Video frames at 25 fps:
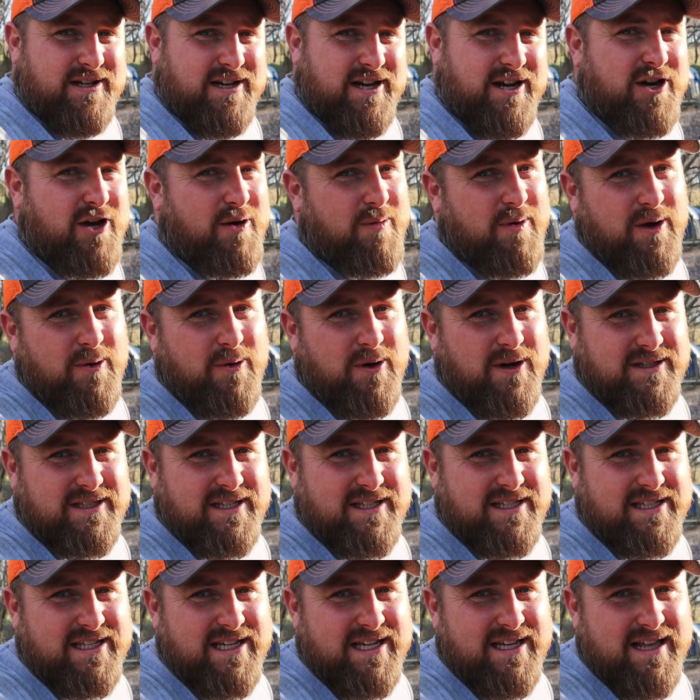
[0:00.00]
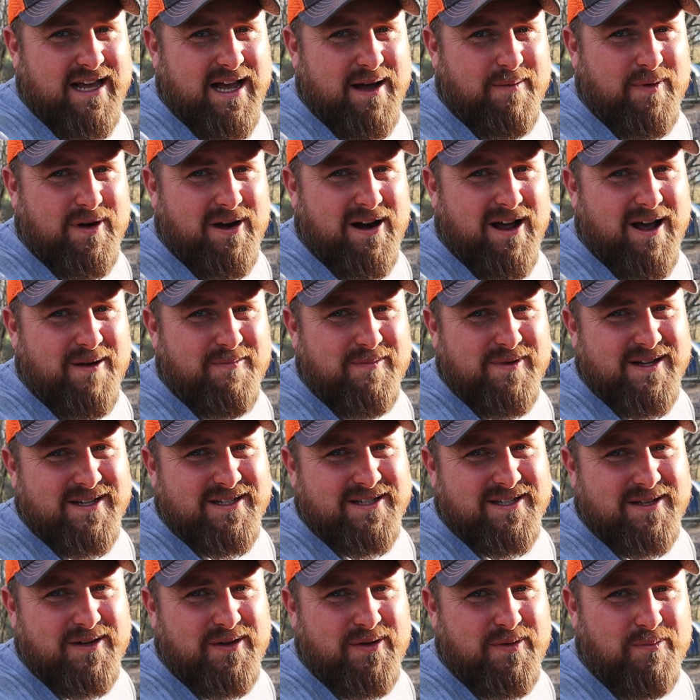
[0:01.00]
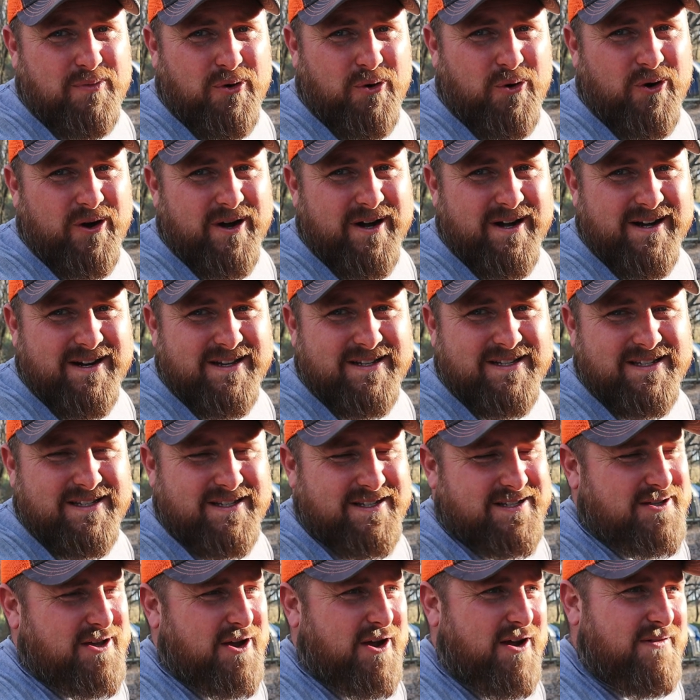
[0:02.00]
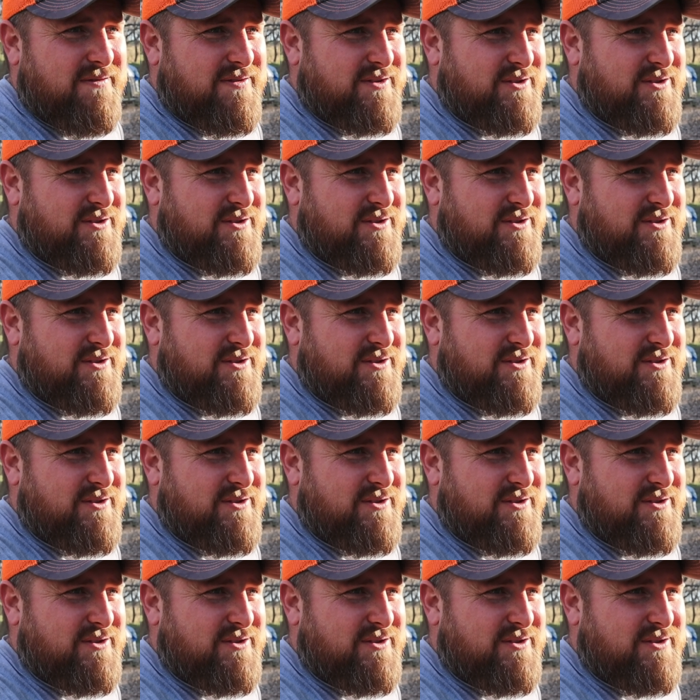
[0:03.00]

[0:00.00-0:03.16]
And nobody wants to see that monotonous, boringness stuff.